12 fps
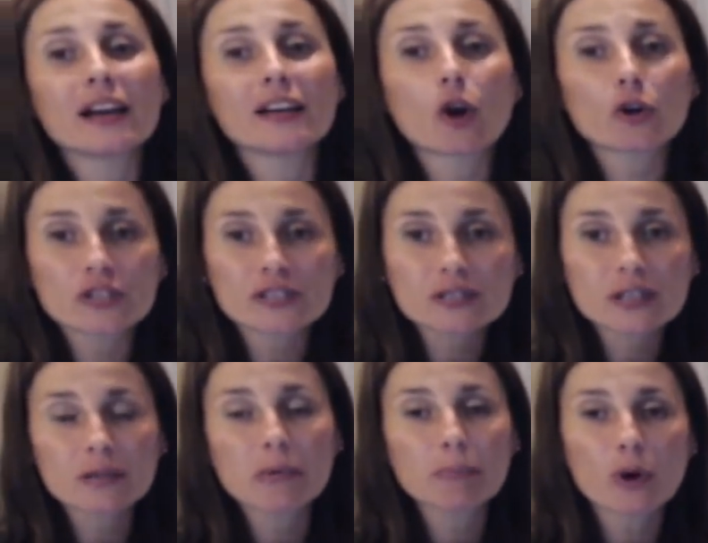I know this is
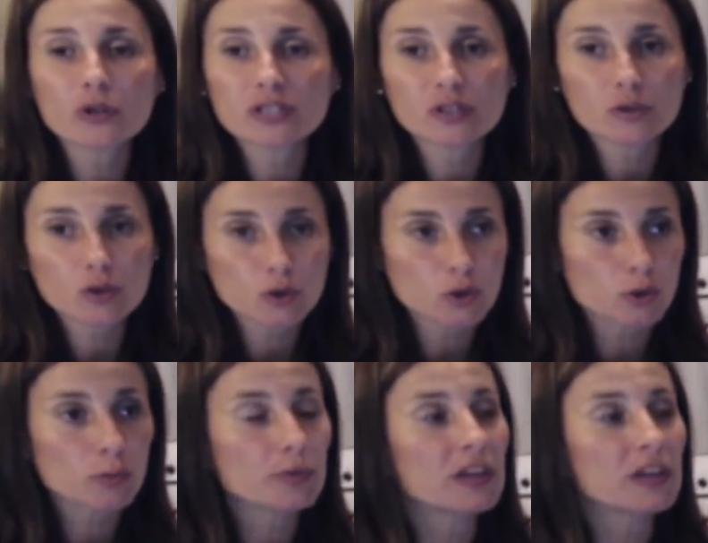going to be posted on YouTube.